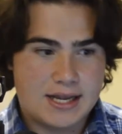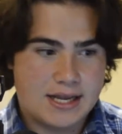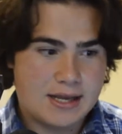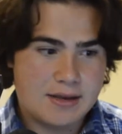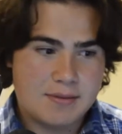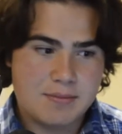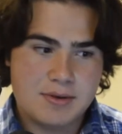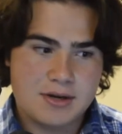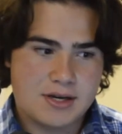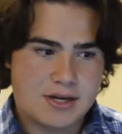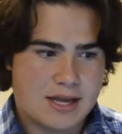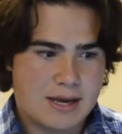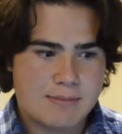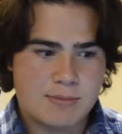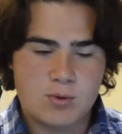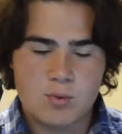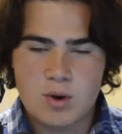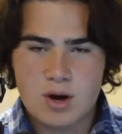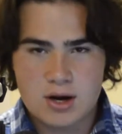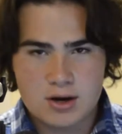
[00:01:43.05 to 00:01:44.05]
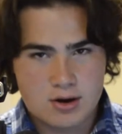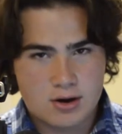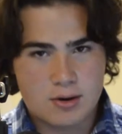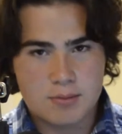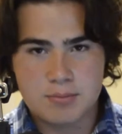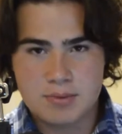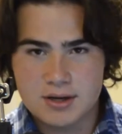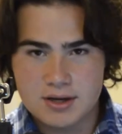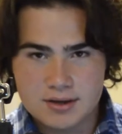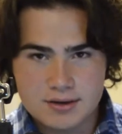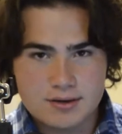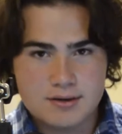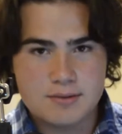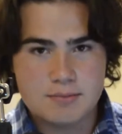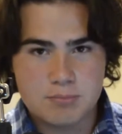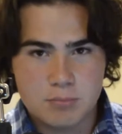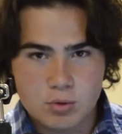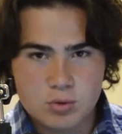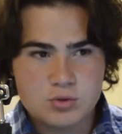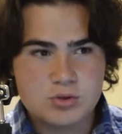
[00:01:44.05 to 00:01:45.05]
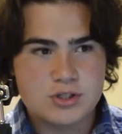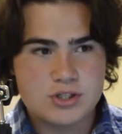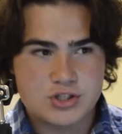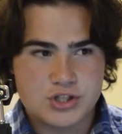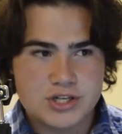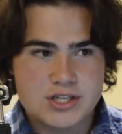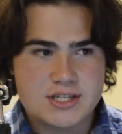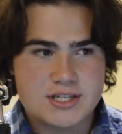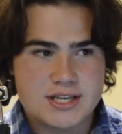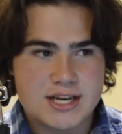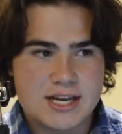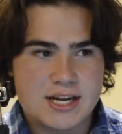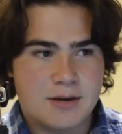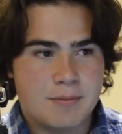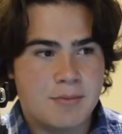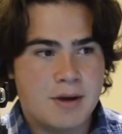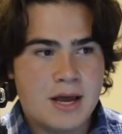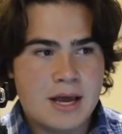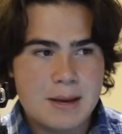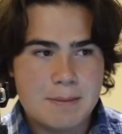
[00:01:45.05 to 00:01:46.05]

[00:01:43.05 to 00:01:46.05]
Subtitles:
Him and Kemba Walker, but mostly Jayson Tatum,